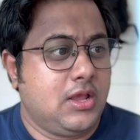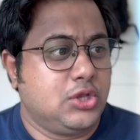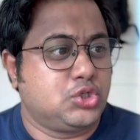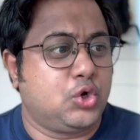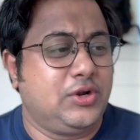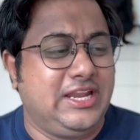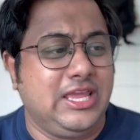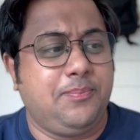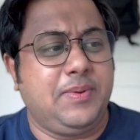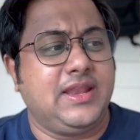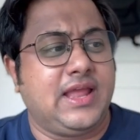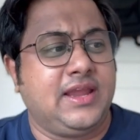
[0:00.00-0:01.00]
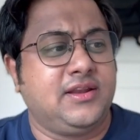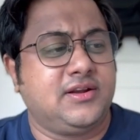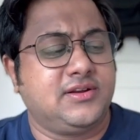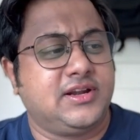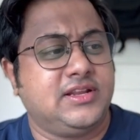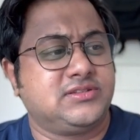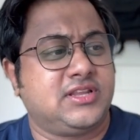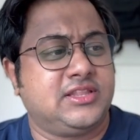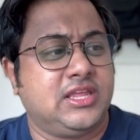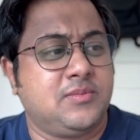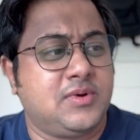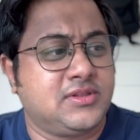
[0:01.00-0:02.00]
So DP900 is
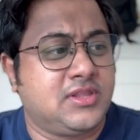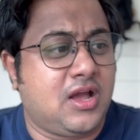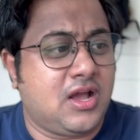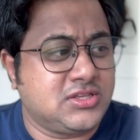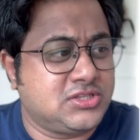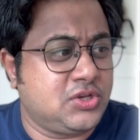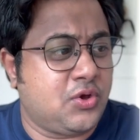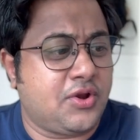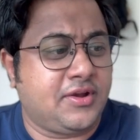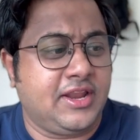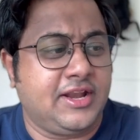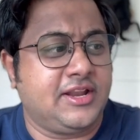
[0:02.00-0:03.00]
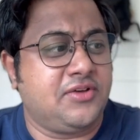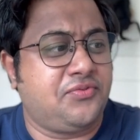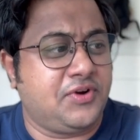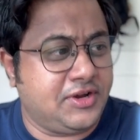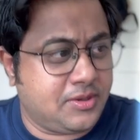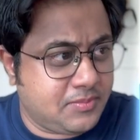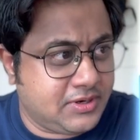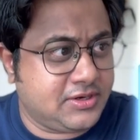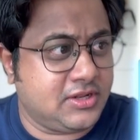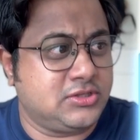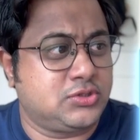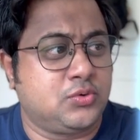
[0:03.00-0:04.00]
nothing but the Azure Data
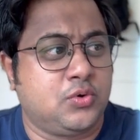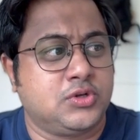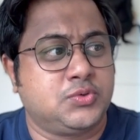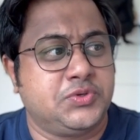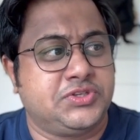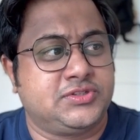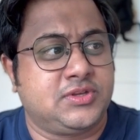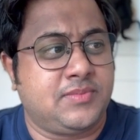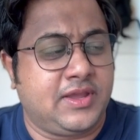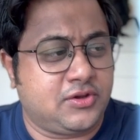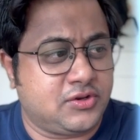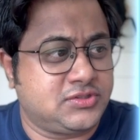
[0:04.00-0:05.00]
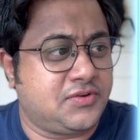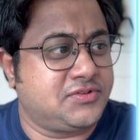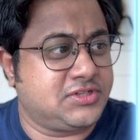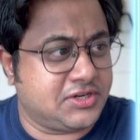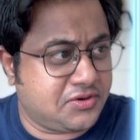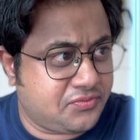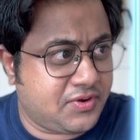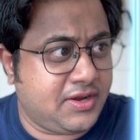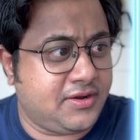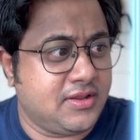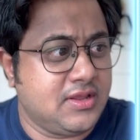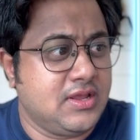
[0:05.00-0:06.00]
Fundamentals course, which is a Microsoft
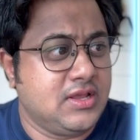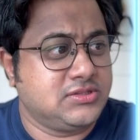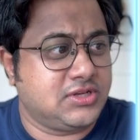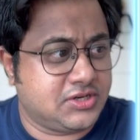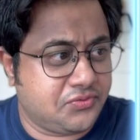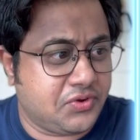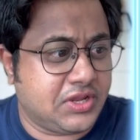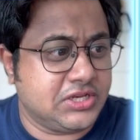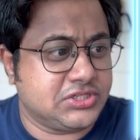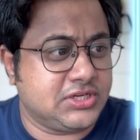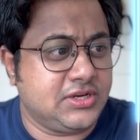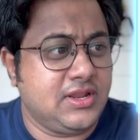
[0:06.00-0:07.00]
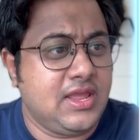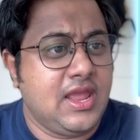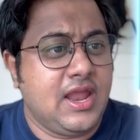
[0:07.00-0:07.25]
certified certification.